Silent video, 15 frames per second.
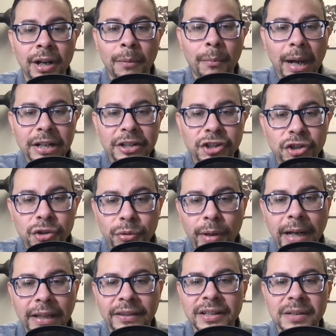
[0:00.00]
My
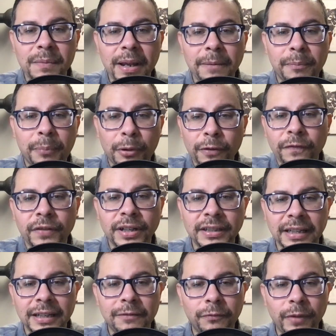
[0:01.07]
strength is made perfect
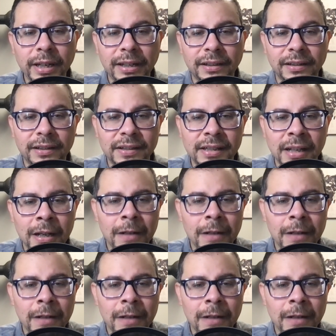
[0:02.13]
in weakness.